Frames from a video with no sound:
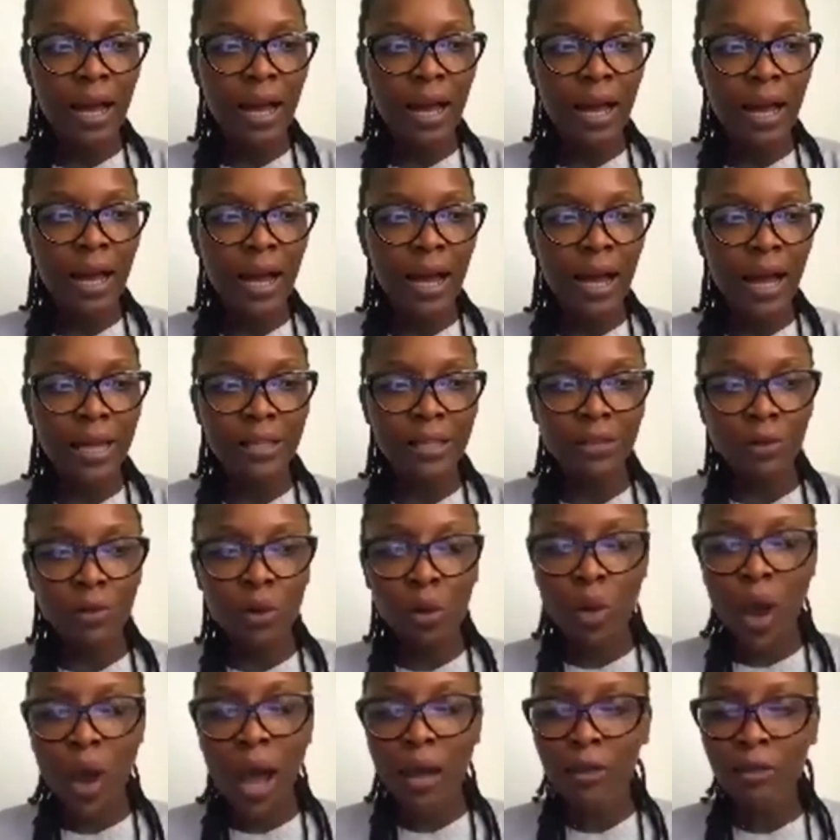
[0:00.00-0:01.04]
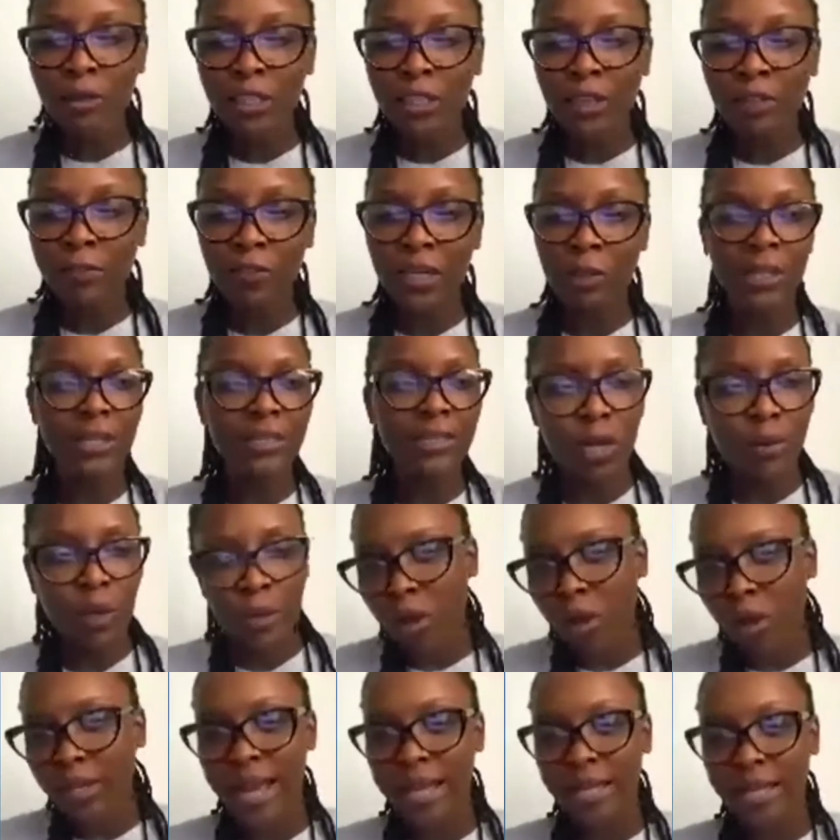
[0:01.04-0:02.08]
I don't know how to feel, because
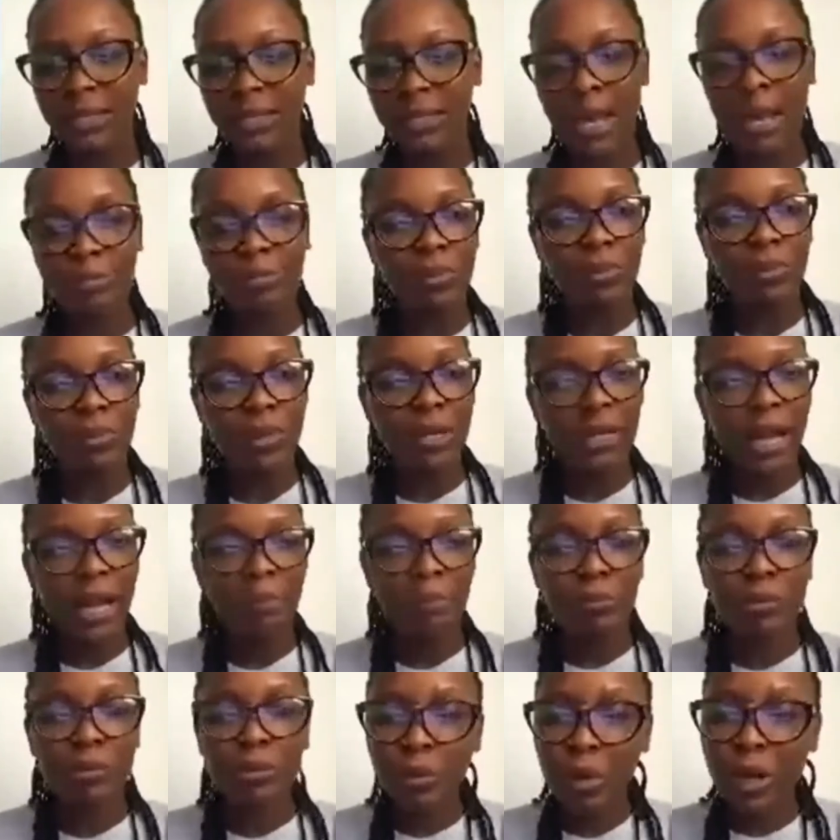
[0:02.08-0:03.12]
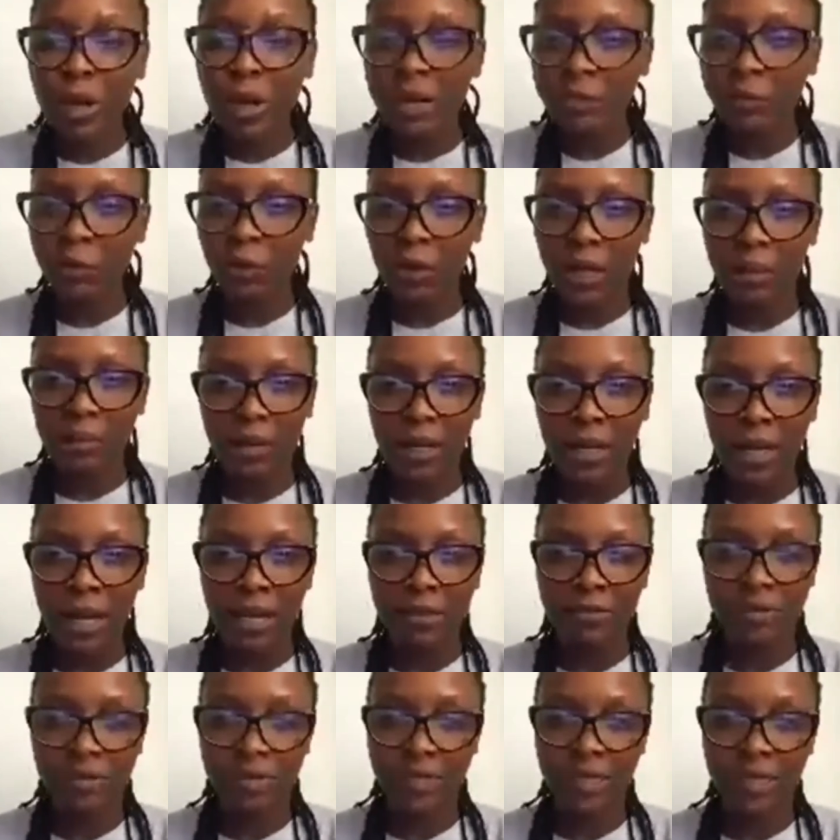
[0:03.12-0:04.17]
in one hand, I'm
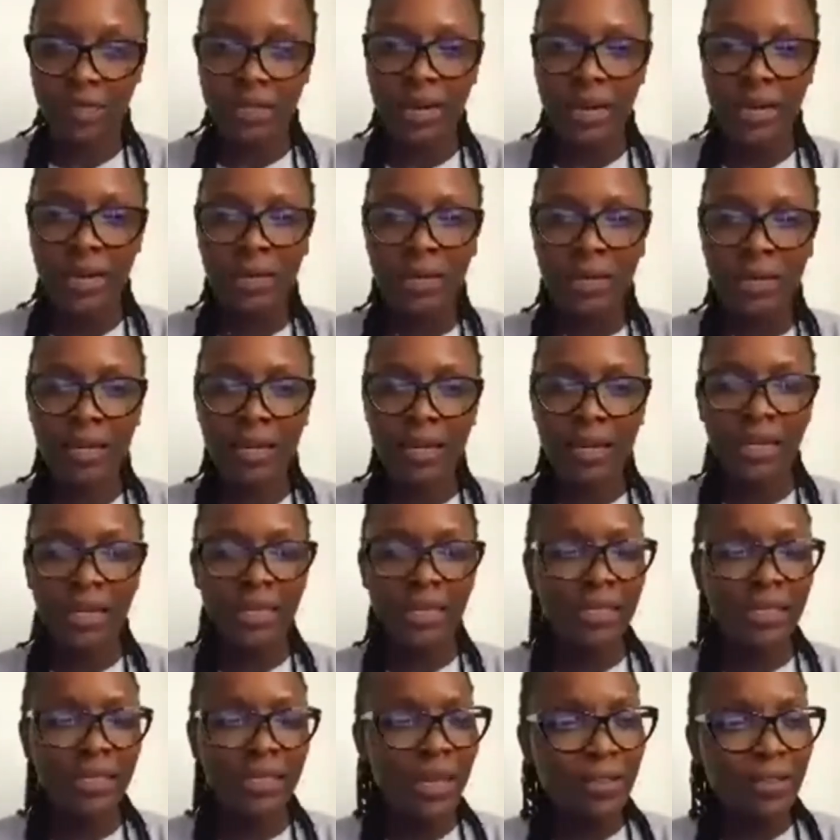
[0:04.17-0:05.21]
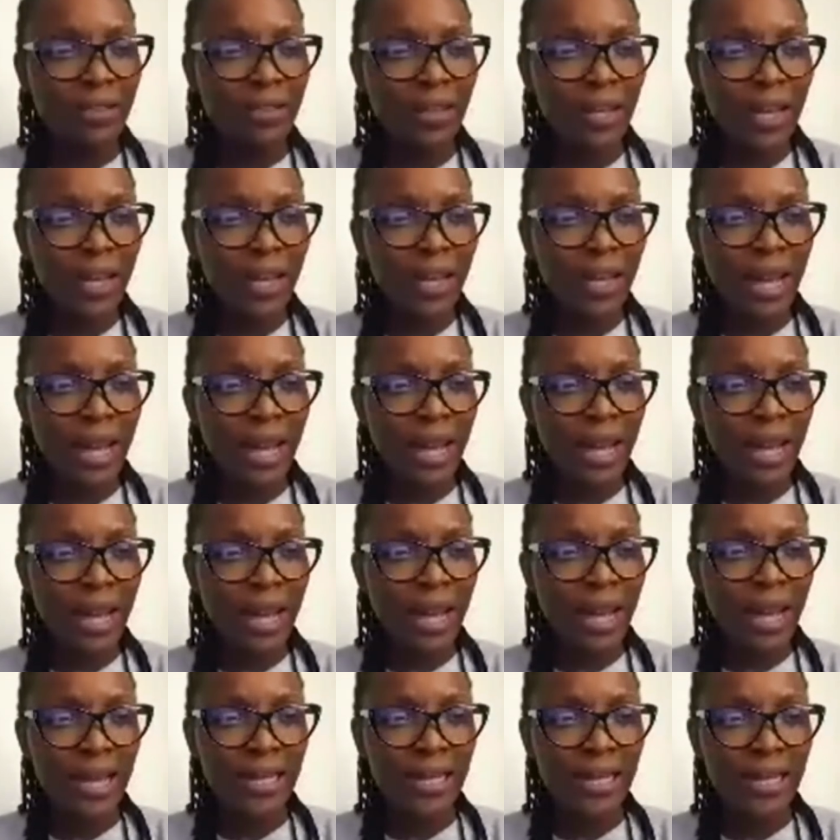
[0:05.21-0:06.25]
grateful I'm alive today. In the other
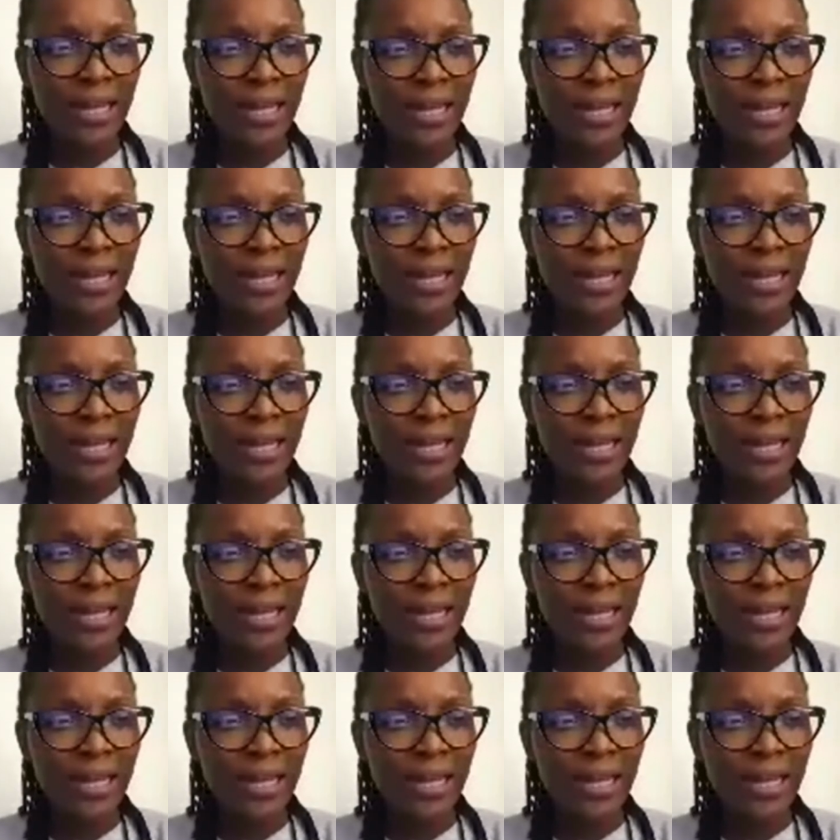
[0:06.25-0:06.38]
hand,